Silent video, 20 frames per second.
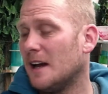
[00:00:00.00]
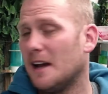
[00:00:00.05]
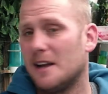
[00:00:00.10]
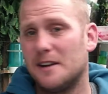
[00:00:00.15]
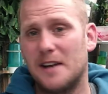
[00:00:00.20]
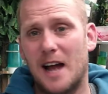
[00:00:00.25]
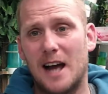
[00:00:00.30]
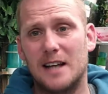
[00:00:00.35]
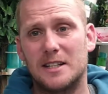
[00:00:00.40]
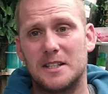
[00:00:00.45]

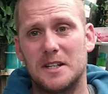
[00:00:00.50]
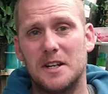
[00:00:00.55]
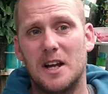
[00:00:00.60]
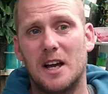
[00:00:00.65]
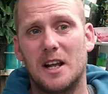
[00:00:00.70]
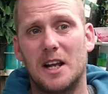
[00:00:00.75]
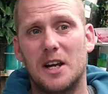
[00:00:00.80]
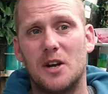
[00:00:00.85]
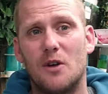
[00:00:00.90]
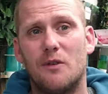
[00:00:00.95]
nice and
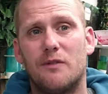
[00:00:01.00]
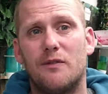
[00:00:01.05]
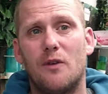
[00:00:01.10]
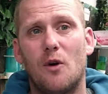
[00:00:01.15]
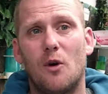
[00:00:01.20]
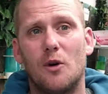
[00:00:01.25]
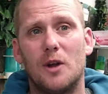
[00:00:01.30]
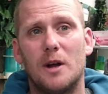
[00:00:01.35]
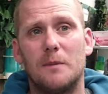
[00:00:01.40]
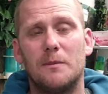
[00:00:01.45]
early enough
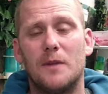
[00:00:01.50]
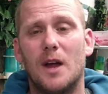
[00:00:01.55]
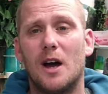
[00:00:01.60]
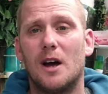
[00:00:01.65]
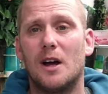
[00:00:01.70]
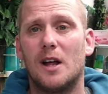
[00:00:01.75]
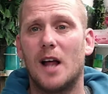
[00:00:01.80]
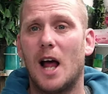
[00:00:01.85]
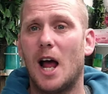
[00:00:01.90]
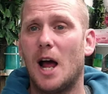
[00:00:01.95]
for them
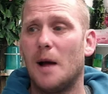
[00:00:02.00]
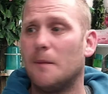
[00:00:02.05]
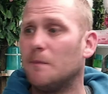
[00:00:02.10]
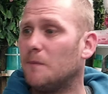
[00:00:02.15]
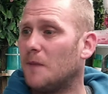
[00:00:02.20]
that um,